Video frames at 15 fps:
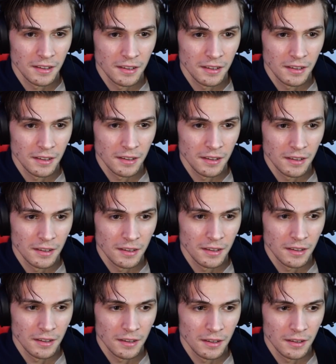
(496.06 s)

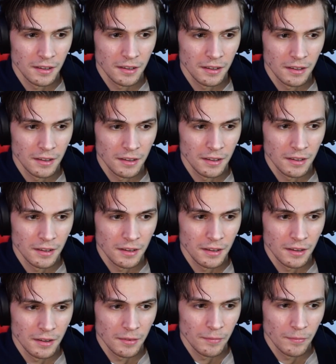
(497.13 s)
(silence)